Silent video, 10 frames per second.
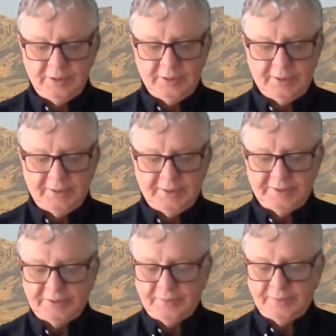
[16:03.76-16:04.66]
And it
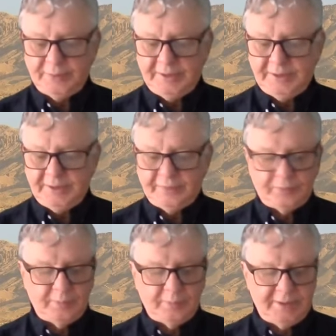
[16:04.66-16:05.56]
has a completely
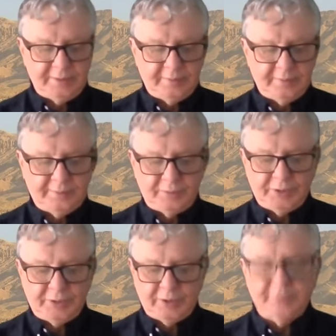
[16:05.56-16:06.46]
different meaning from the
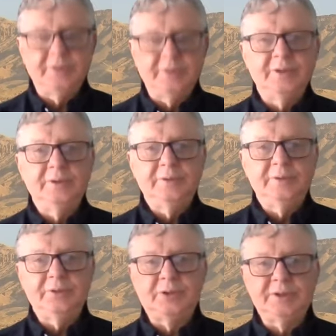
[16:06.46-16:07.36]
God
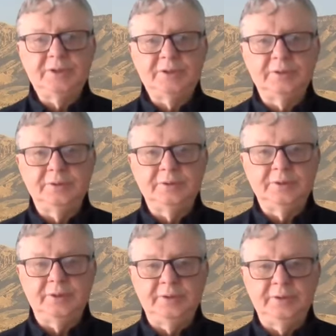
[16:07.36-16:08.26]
that the Christians
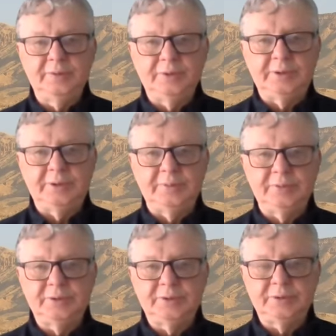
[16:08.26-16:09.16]
and the
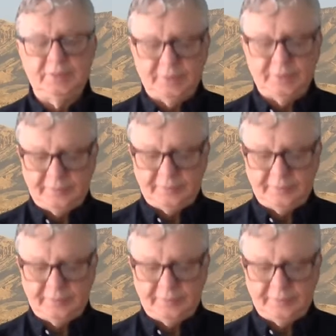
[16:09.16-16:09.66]
Muslims talk of.